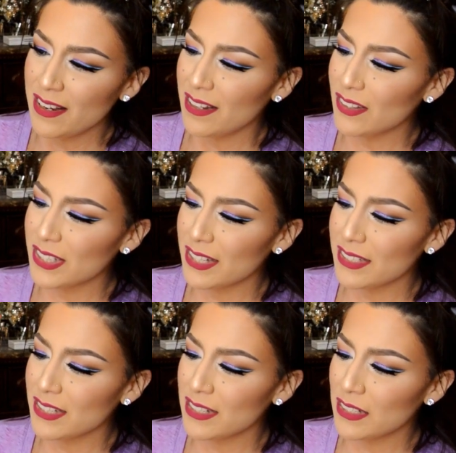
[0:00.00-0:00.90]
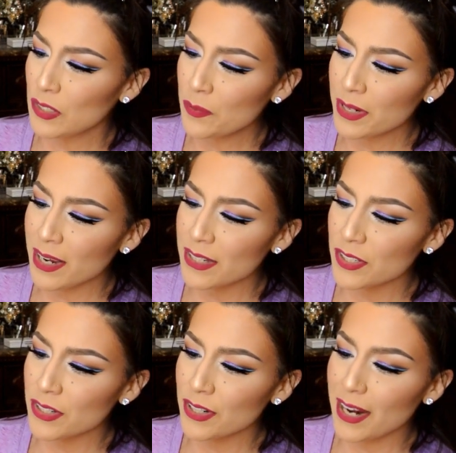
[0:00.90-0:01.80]
It looks like it's an
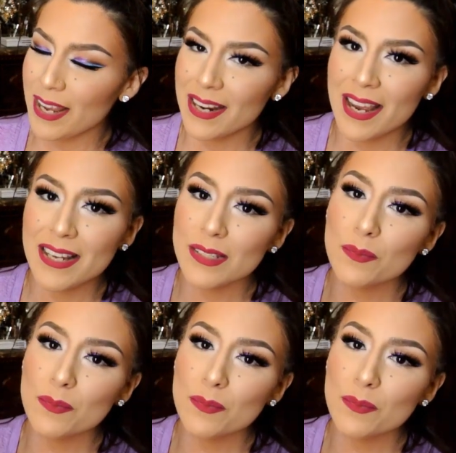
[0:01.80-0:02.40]
illuminizer, and it has